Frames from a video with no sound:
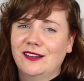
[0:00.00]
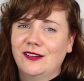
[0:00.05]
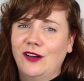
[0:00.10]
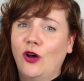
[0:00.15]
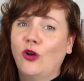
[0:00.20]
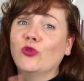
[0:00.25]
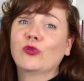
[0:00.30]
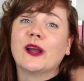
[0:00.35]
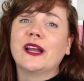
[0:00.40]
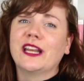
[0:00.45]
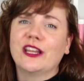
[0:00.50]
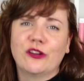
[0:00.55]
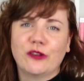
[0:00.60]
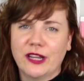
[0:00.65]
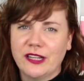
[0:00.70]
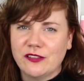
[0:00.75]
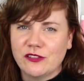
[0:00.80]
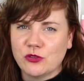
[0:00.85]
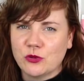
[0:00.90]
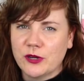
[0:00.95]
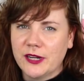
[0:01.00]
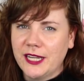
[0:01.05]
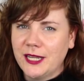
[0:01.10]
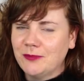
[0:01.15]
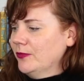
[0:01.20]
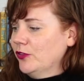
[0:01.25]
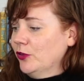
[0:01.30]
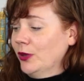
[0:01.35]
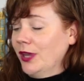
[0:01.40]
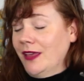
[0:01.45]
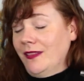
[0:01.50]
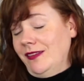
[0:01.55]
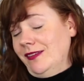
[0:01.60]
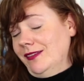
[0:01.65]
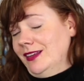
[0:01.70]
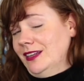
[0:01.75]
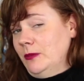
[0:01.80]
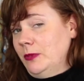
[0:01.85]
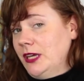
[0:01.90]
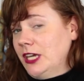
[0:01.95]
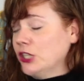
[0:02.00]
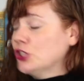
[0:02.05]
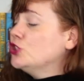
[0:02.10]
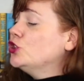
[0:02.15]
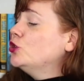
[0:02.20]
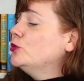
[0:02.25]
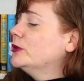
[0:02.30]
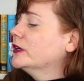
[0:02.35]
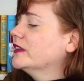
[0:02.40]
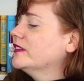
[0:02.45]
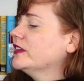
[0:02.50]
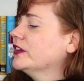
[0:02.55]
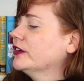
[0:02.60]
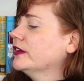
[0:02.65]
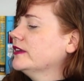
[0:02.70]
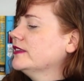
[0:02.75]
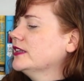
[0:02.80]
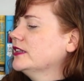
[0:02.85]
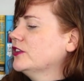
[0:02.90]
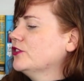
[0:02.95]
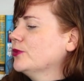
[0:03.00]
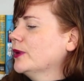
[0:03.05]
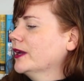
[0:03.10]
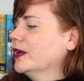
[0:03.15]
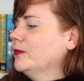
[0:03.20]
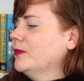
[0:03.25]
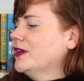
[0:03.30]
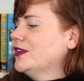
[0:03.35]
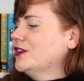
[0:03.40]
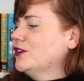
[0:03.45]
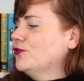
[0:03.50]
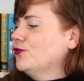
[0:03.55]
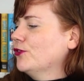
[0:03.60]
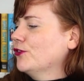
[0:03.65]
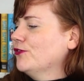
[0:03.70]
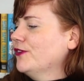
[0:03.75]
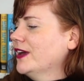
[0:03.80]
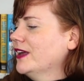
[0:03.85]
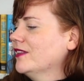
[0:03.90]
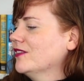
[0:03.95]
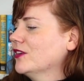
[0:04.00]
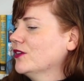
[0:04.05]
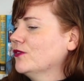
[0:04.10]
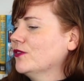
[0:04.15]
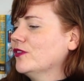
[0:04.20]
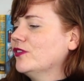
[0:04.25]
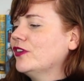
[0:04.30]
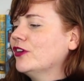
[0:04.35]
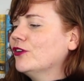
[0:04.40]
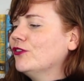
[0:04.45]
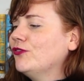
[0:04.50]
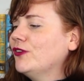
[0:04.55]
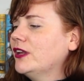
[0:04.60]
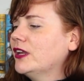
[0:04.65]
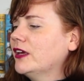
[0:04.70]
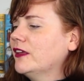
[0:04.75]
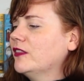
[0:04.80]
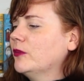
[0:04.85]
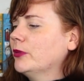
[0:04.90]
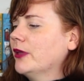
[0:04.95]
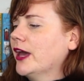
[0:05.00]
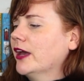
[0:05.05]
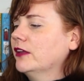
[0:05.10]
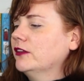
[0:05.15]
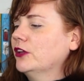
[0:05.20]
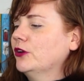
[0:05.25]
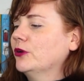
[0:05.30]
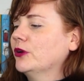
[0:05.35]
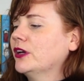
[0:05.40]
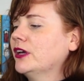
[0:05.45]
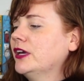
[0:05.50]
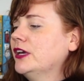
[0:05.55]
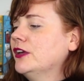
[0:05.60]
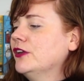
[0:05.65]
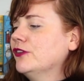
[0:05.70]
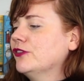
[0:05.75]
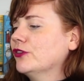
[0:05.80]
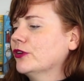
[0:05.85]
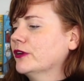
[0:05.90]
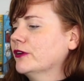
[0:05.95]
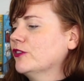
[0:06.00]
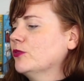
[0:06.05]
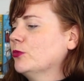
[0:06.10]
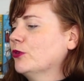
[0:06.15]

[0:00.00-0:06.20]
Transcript: already great story. So yeah, this is going to be a 2-book series, and it's recommended for fans of Seraphina and the Black Cloak, Circus